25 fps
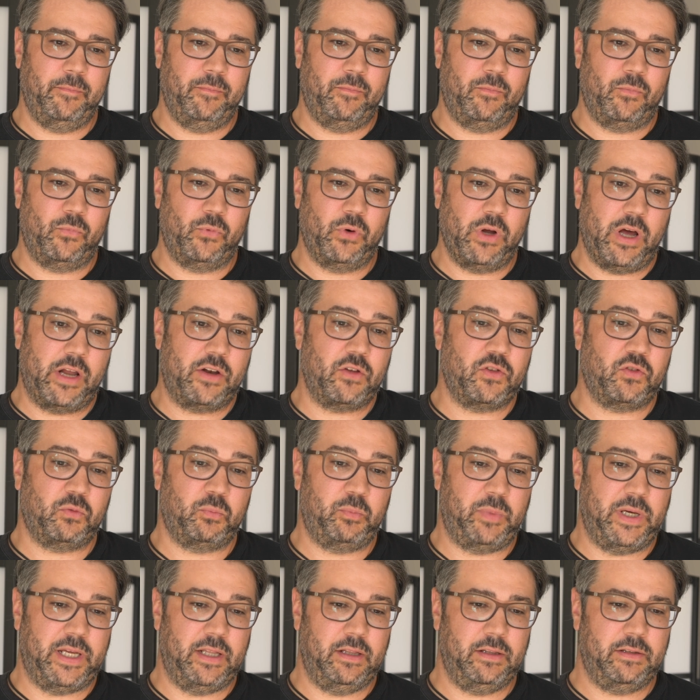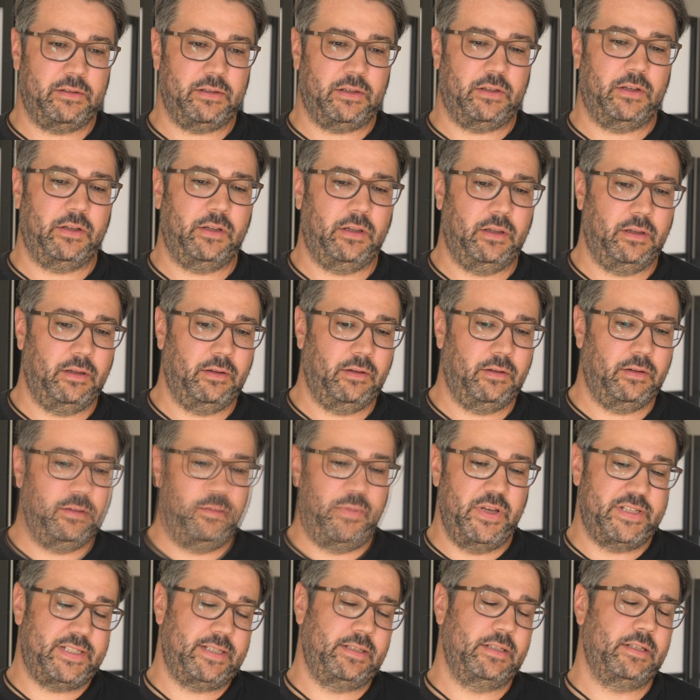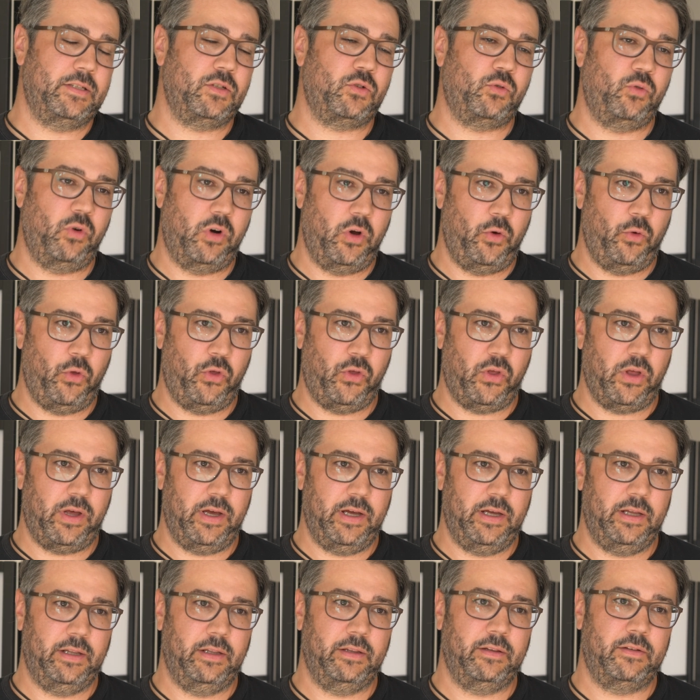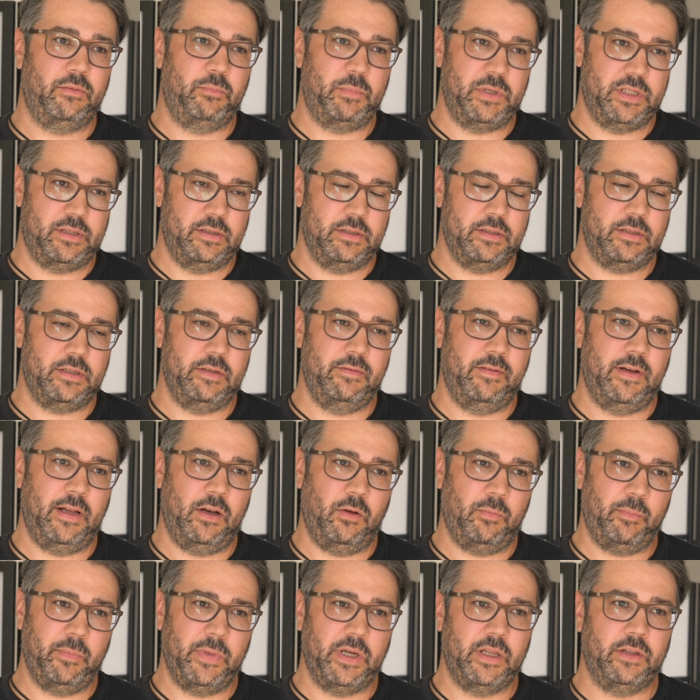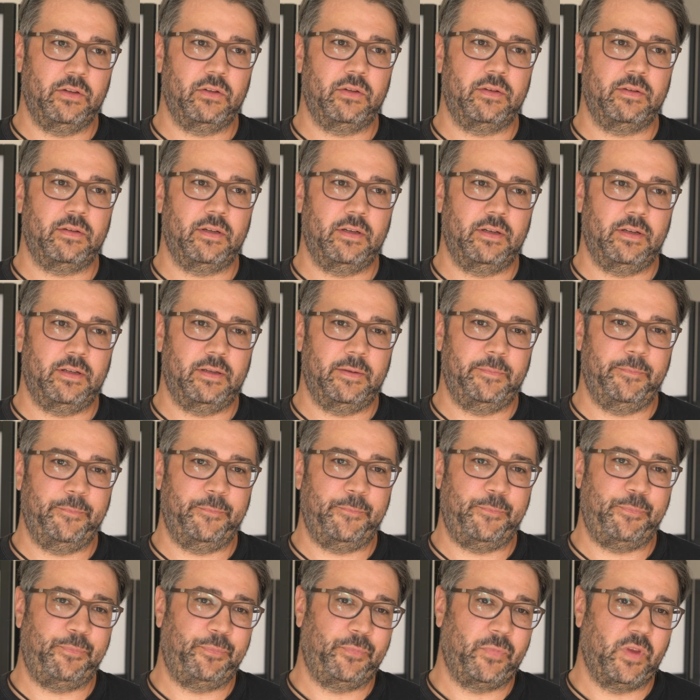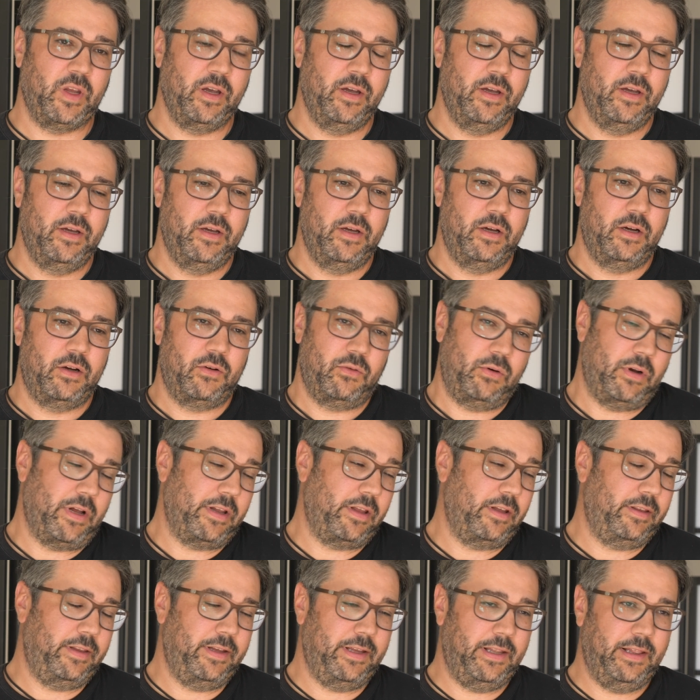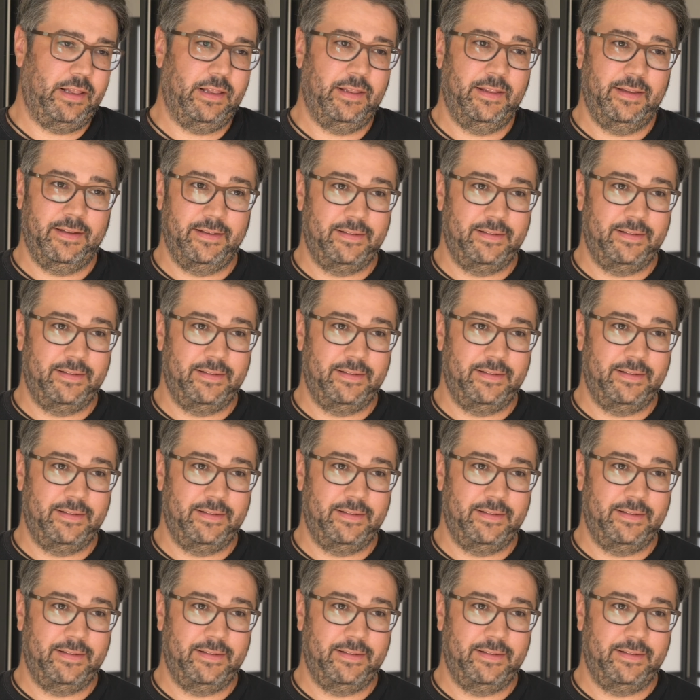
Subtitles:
rather spend on business growth and business development rather than